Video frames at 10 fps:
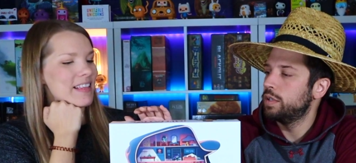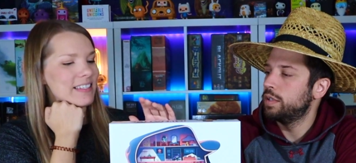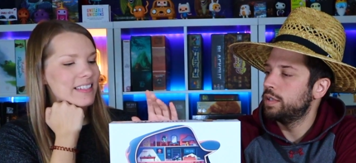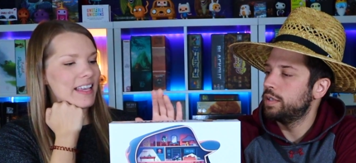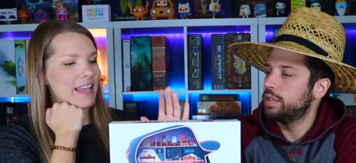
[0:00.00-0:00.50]

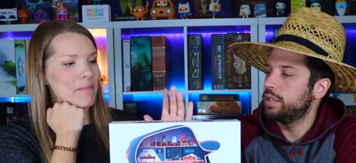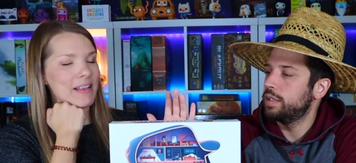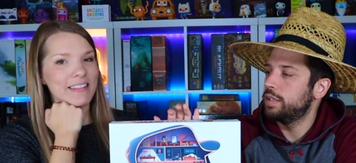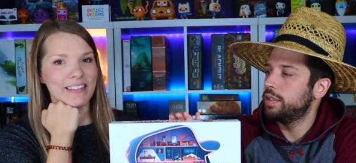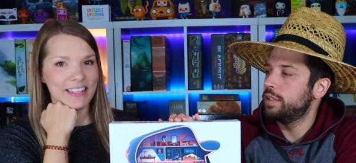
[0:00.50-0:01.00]
Speaker 1: this game
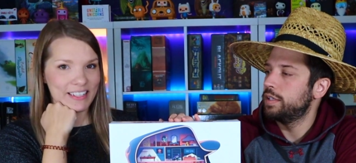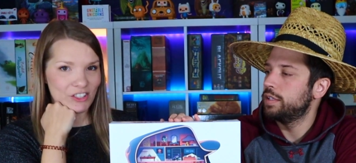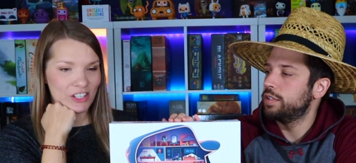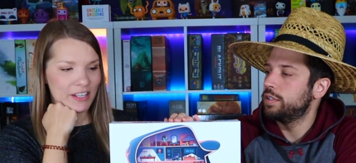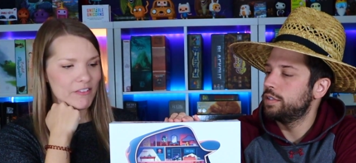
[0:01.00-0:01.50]
is The
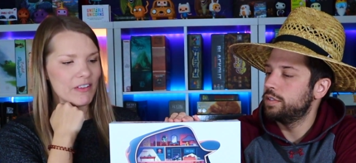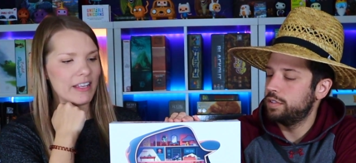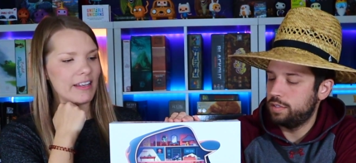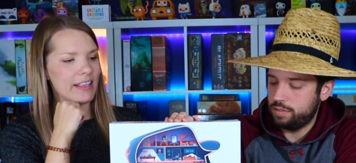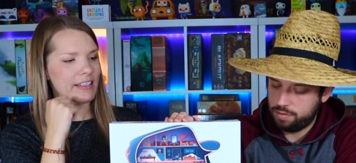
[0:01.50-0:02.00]
Initiative.
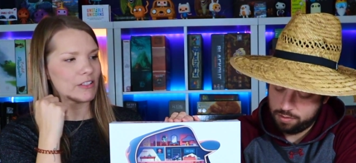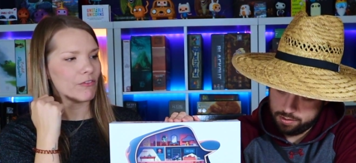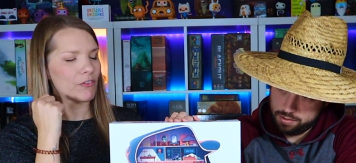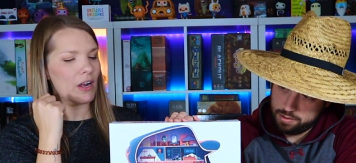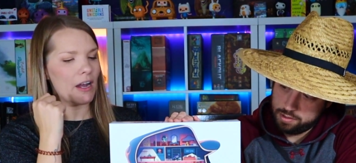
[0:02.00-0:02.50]
It is
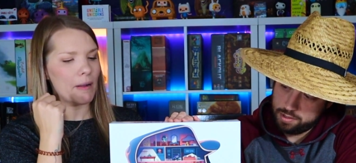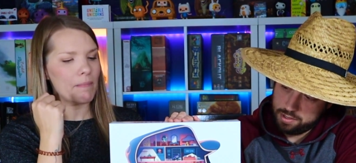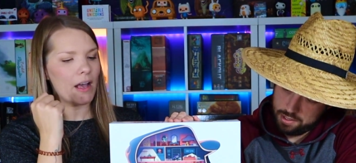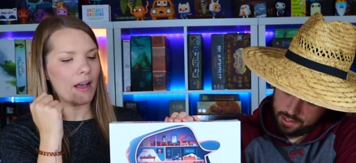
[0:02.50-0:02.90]
from